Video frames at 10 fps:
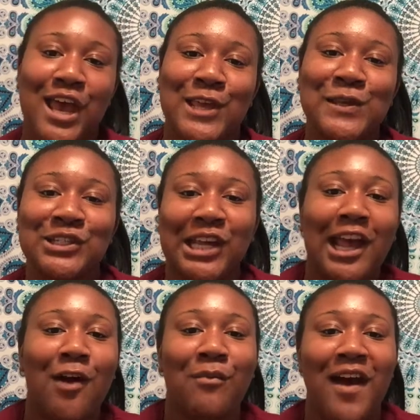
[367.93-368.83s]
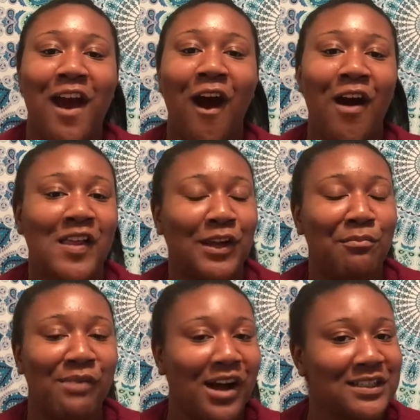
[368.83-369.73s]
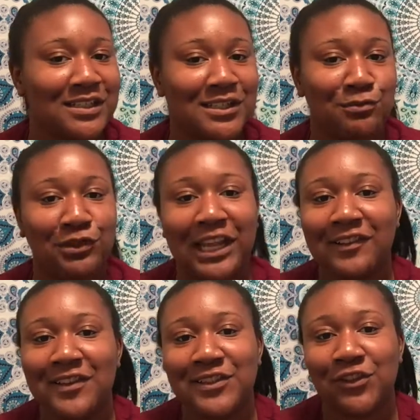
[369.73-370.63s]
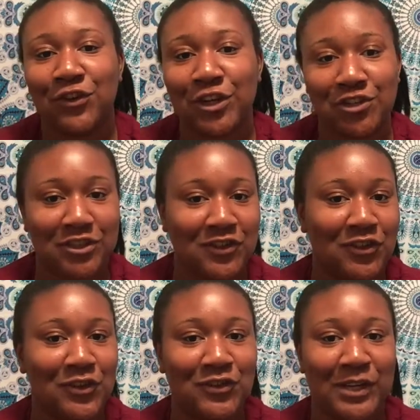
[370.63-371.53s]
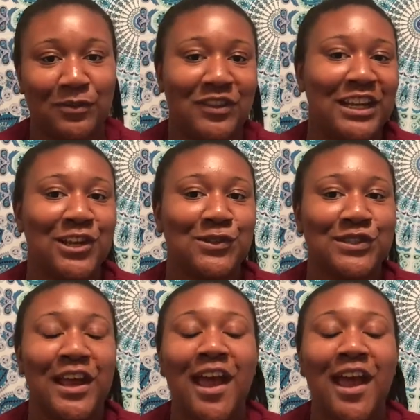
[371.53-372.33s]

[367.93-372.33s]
You can check out my haul and unboxings playlist if you're interested in those type of videos.